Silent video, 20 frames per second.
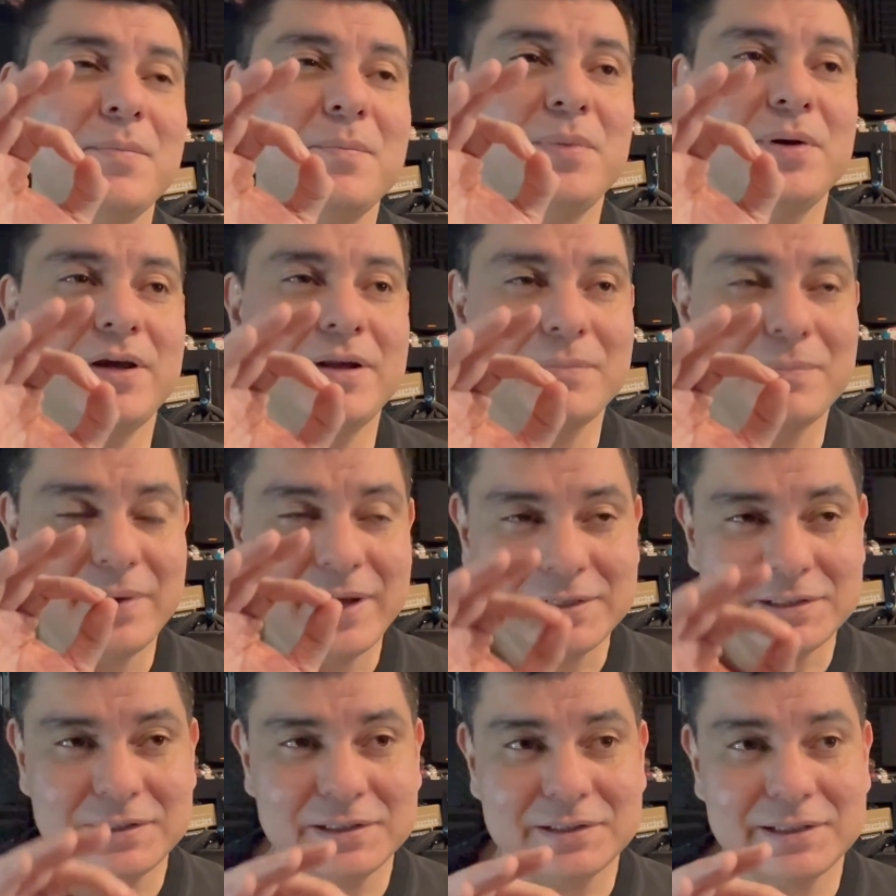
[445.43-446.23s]
But
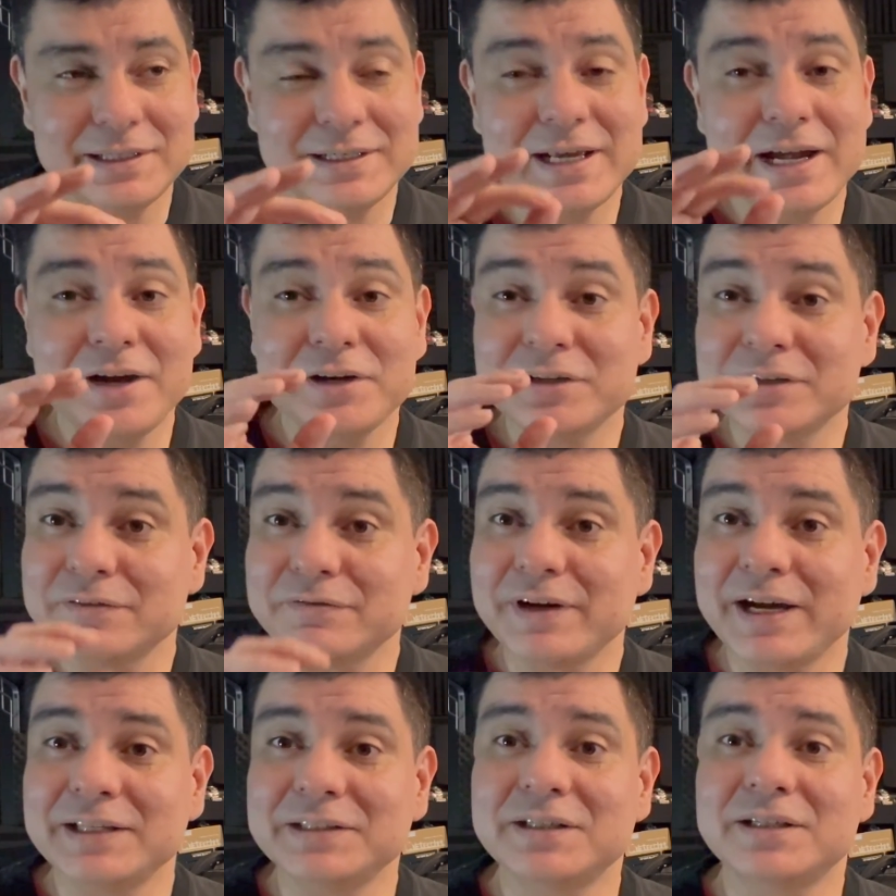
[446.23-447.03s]
basically now your
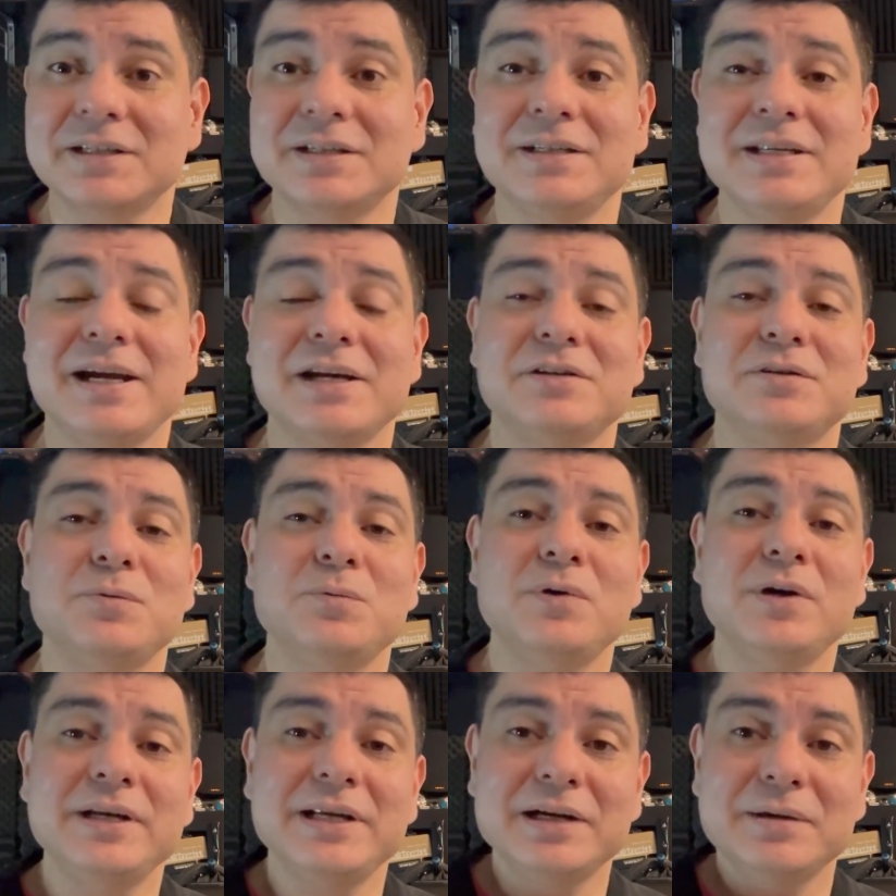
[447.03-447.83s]
device could connect to
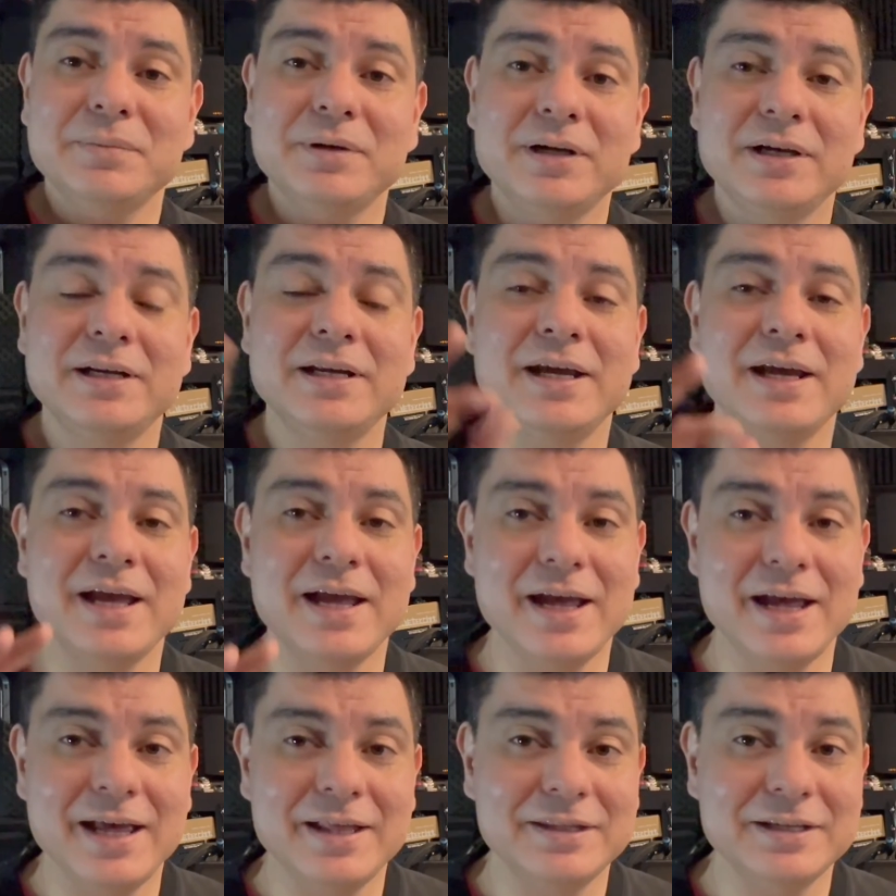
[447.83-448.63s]
one earbud
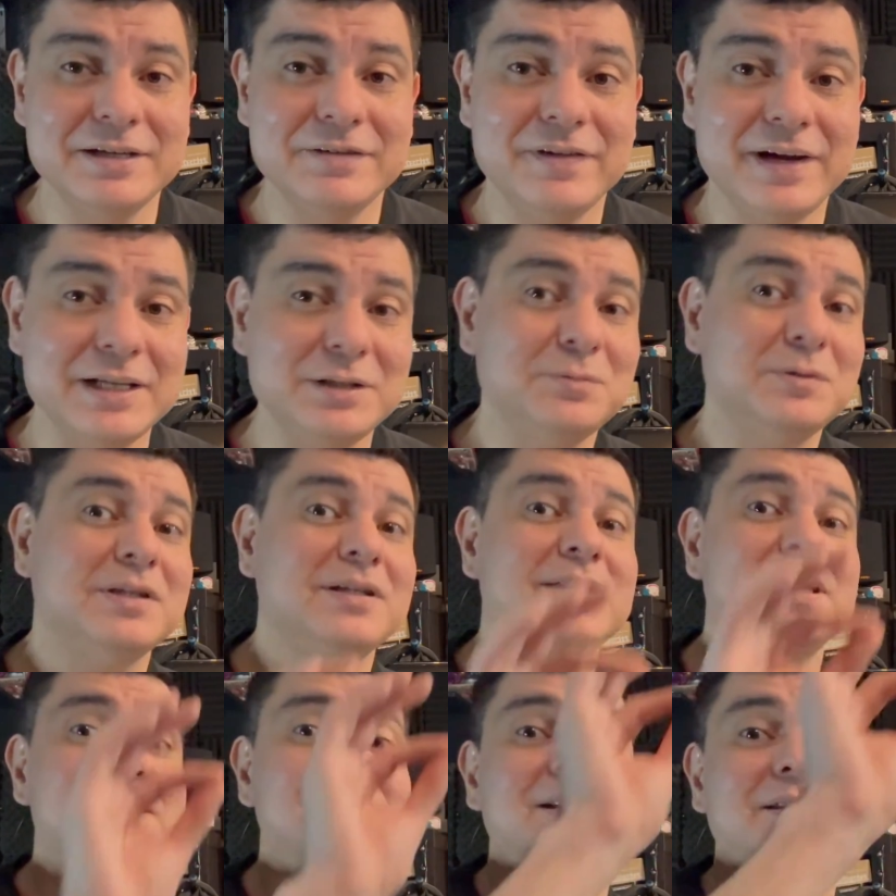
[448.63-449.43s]
and the device would
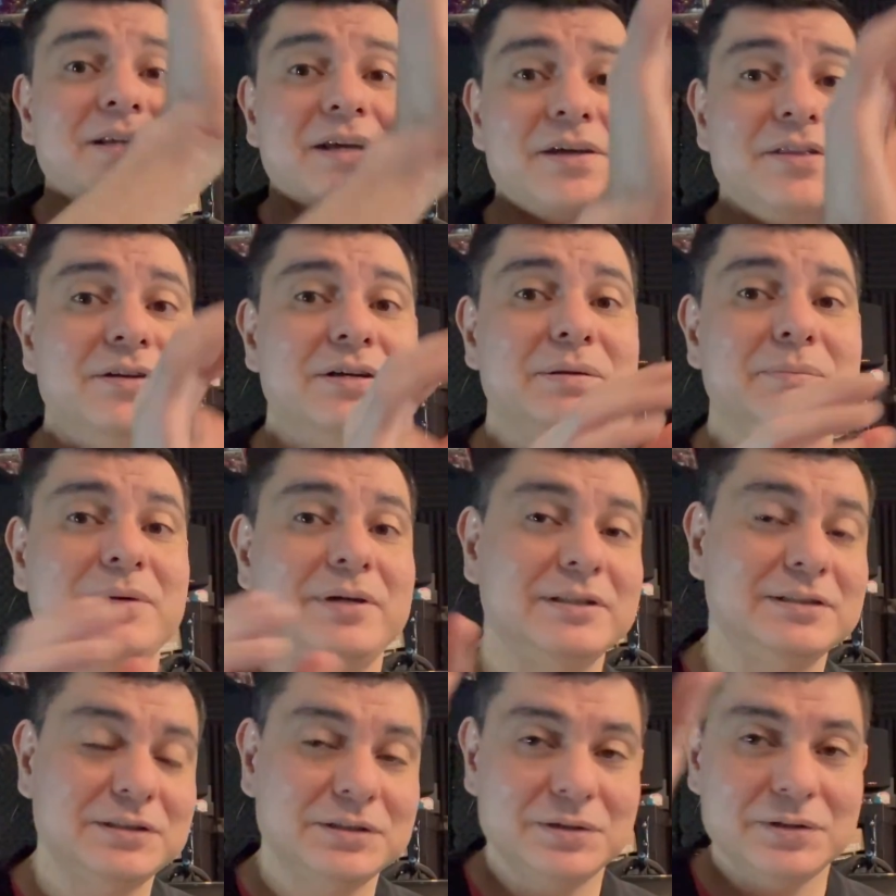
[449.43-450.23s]
connect to the other
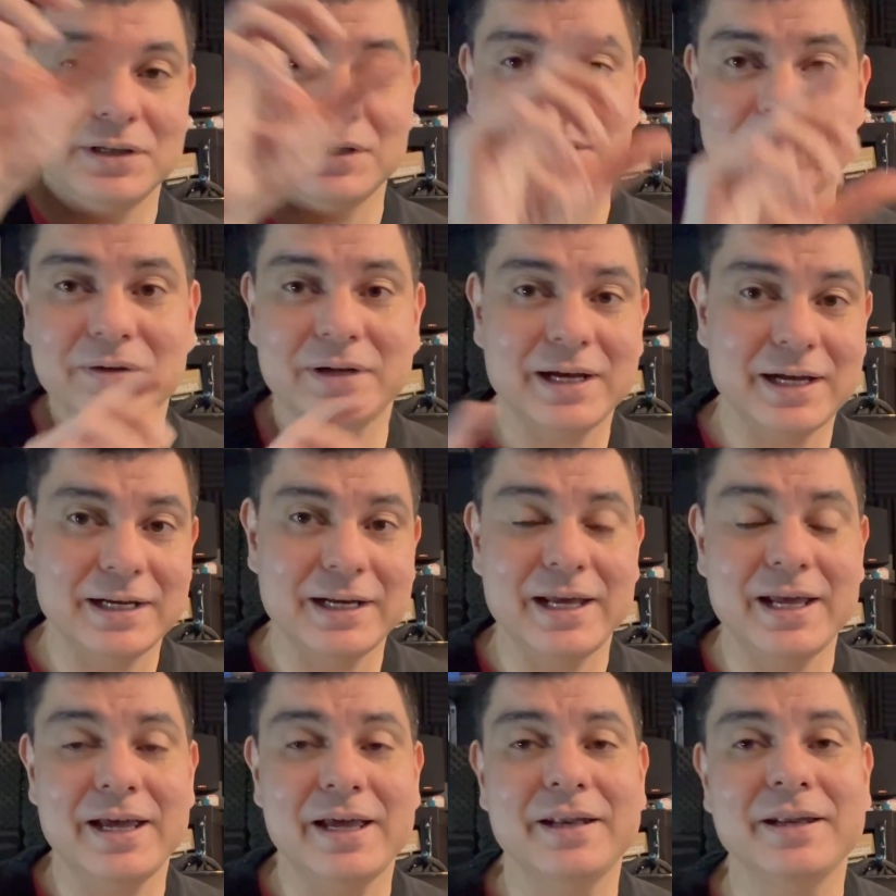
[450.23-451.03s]
earbud. So then you kind of
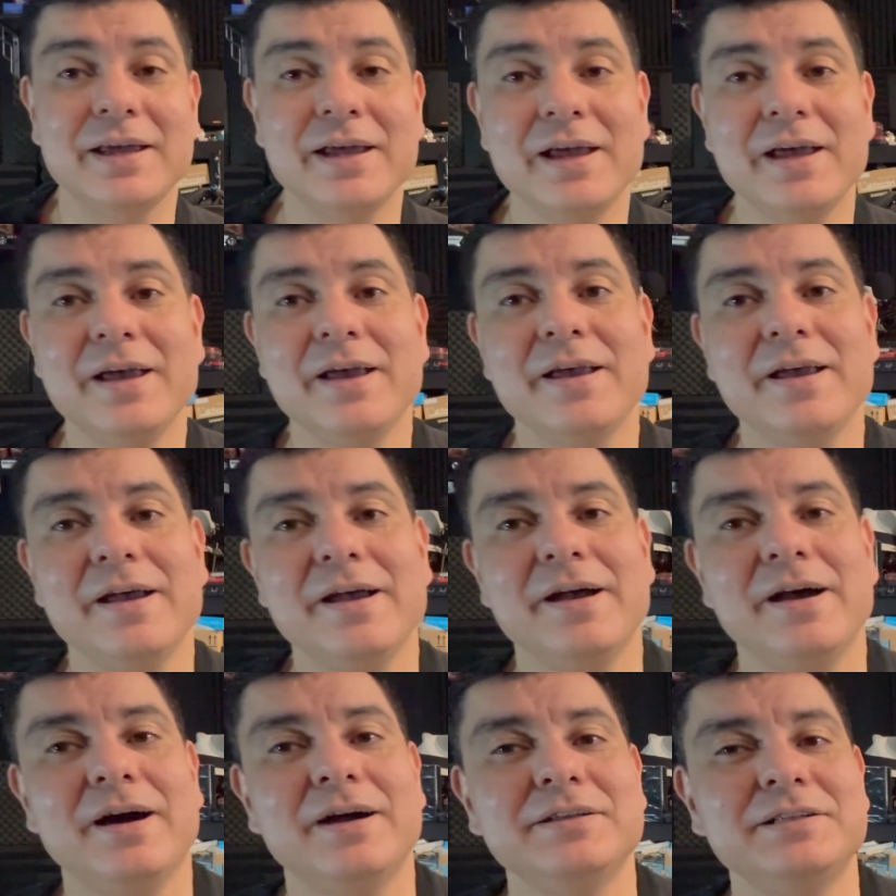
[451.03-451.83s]
had
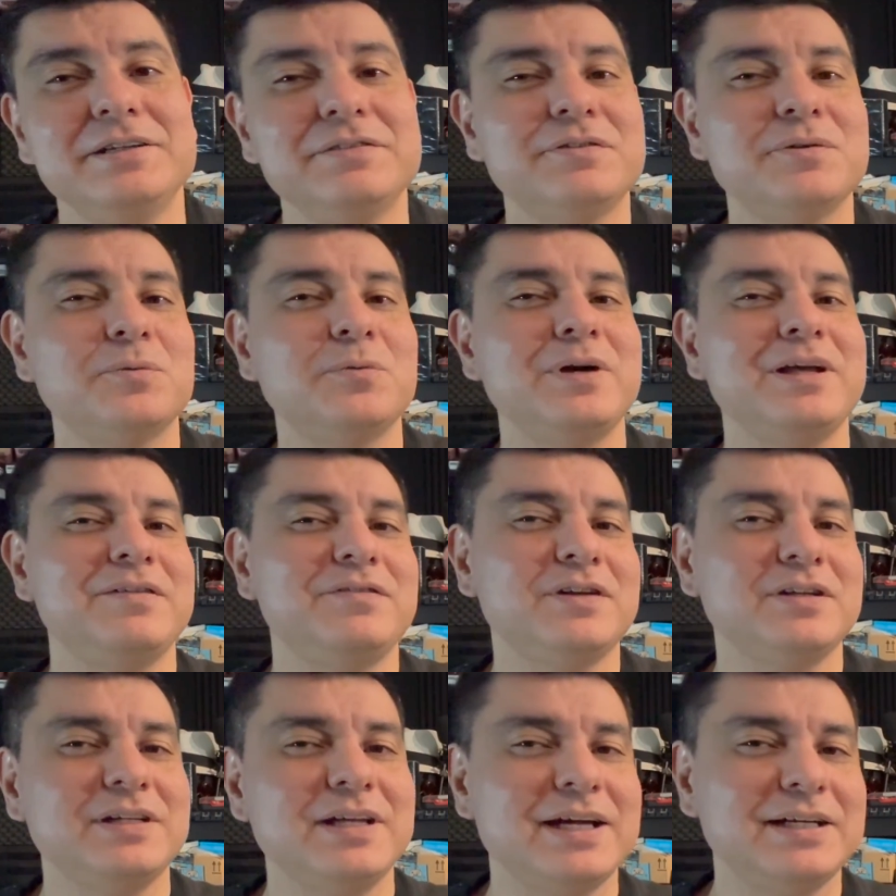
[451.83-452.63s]
a different way of
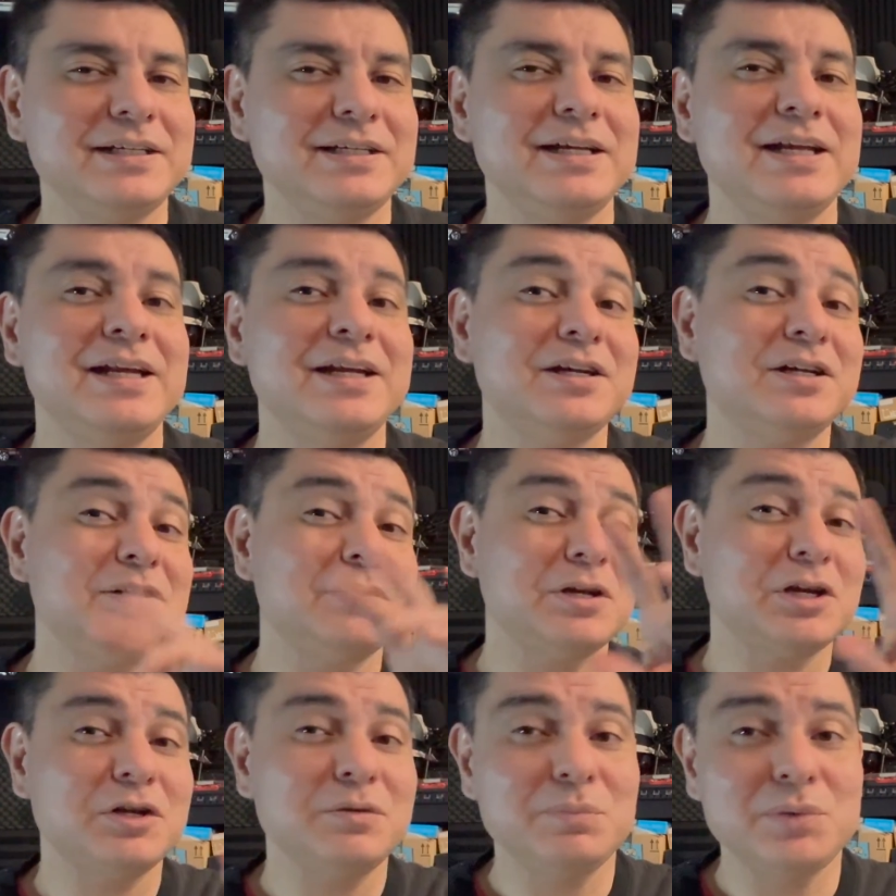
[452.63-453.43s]
connecting, and it can
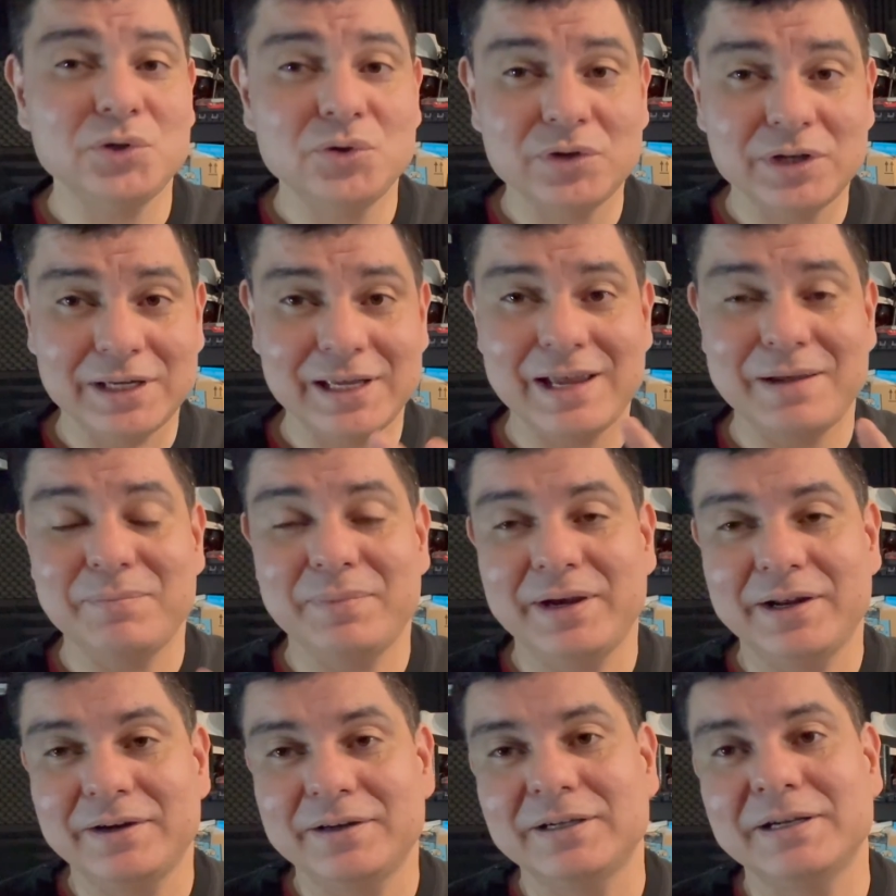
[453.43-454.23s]
communicate
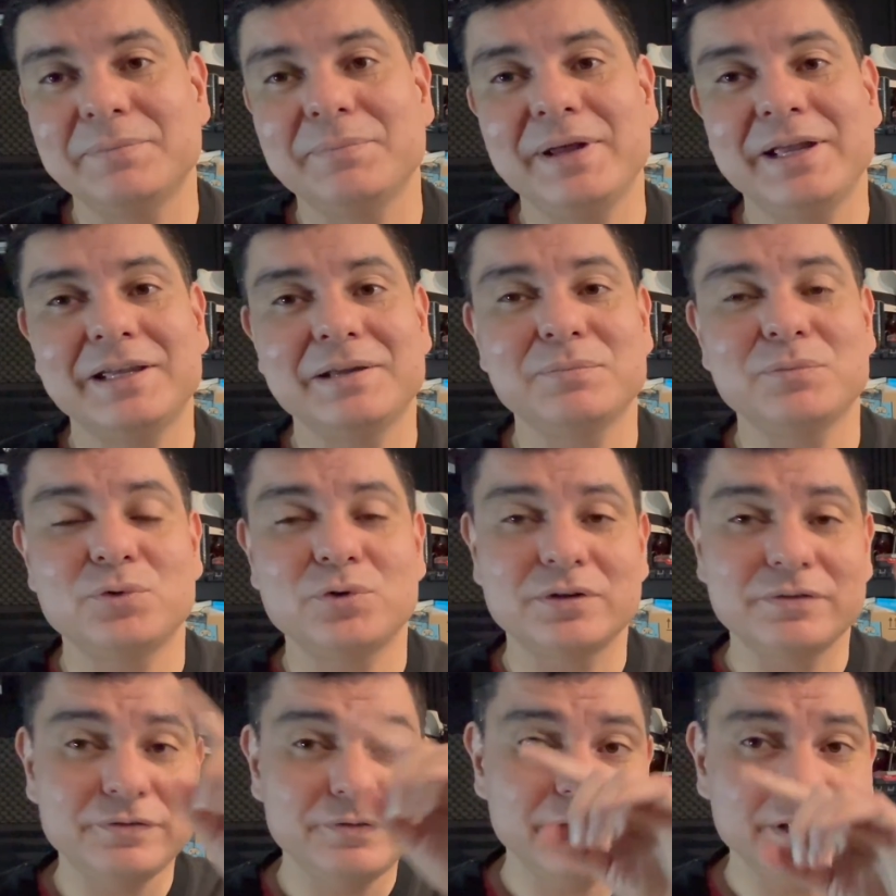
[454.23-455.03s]
better and make it
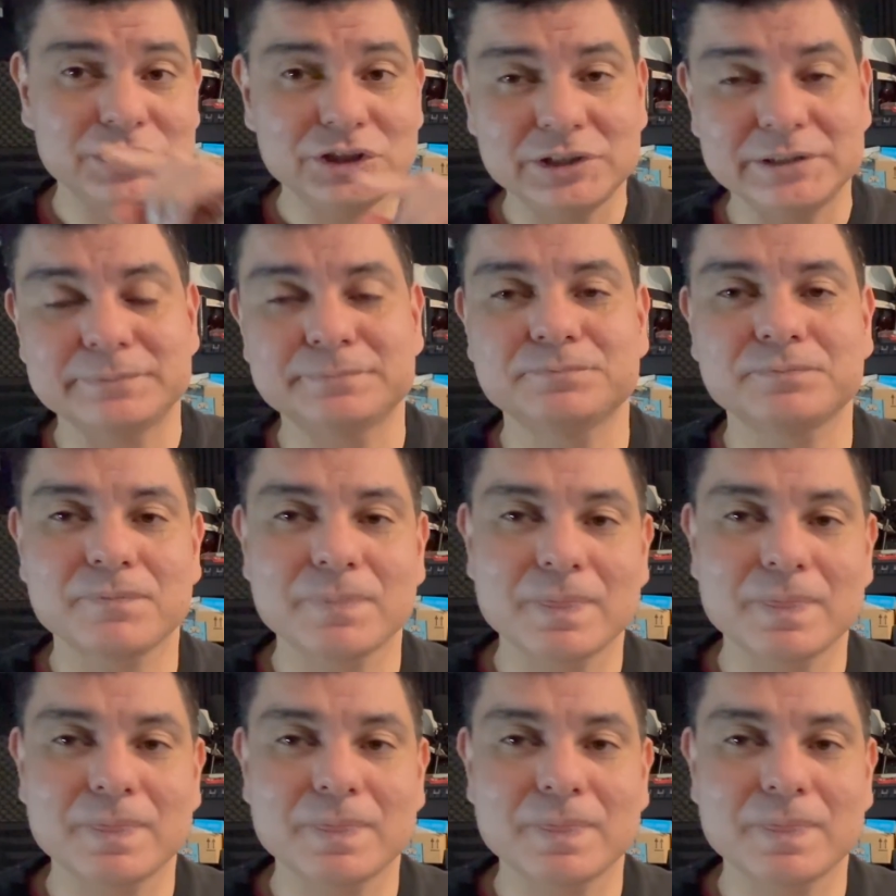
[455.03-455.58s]
more efficient